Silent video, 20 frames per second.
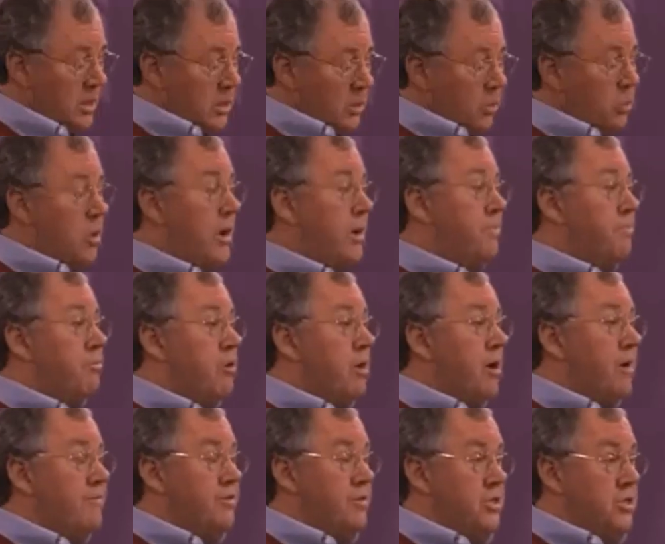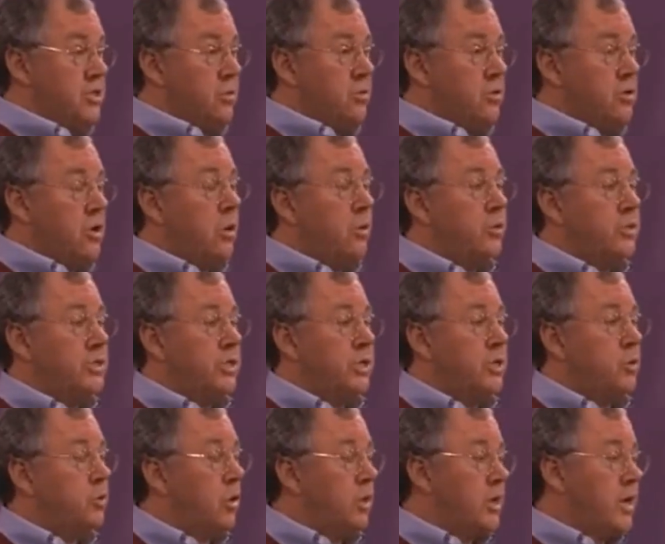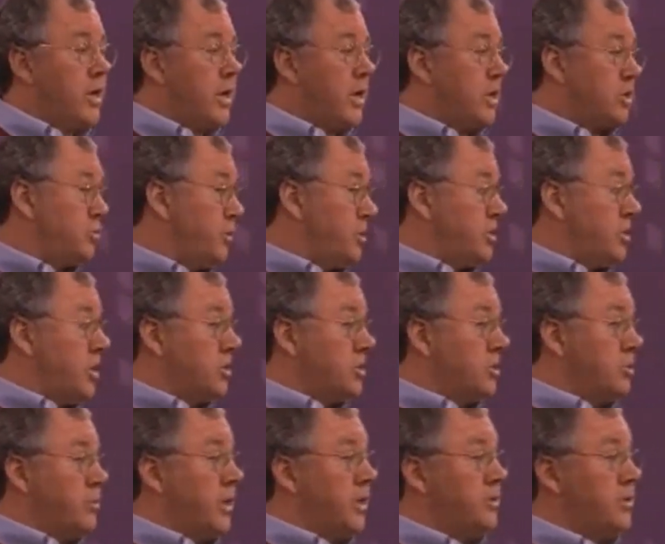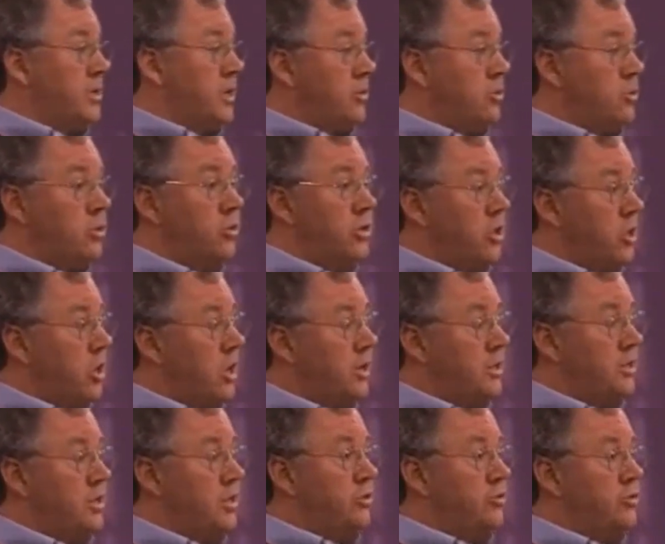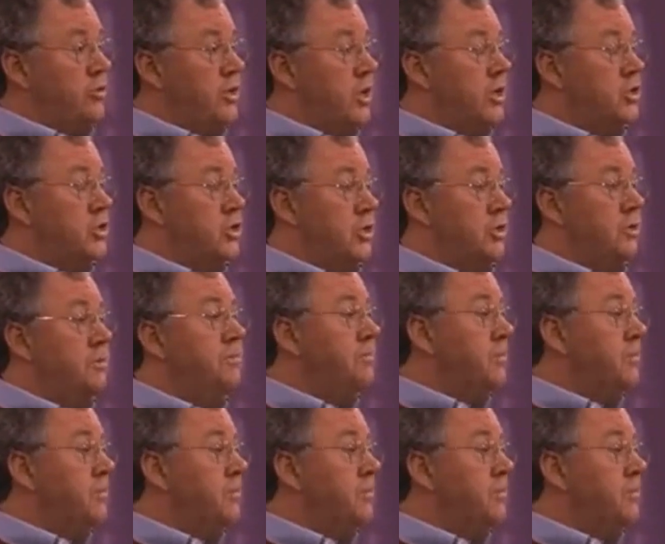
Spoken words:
Why profits don't always equal cash. We talked about that early on in the introduction.